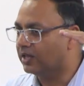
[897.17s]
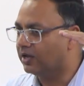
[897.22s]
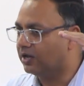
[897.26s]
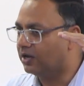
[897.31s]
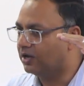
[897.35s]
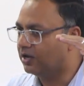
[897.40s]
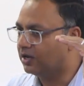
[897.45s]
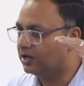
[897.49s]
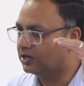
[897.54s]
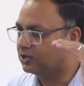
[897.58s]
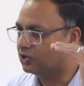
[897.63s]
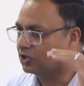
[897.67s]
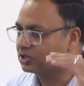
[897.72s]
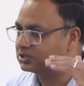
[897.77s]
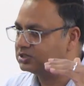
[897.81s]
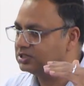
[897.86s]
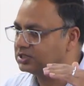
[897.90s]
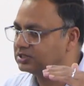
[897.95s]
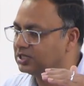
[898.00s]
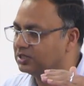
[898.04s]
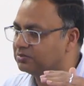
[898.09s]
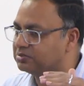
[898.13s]

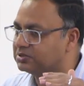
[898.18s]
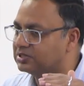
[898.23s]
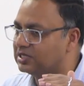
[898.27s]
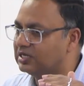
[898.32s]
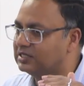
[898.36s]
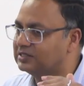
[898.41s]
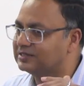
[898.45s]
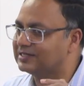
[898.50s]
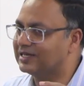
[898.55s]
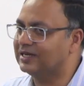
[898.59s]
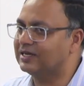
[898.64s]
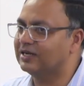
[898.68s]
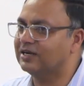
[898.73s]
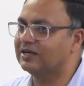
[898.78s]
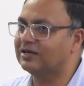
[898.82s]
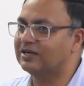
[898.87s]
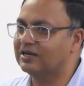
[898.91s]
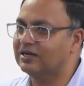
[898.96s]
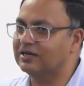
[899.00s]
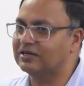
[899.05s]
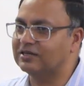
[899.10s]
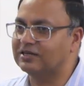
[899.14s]
toxic substance and a
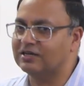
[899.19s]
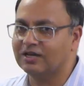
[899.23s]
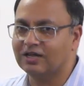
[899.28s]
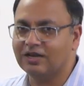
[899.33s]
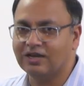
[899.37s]
drug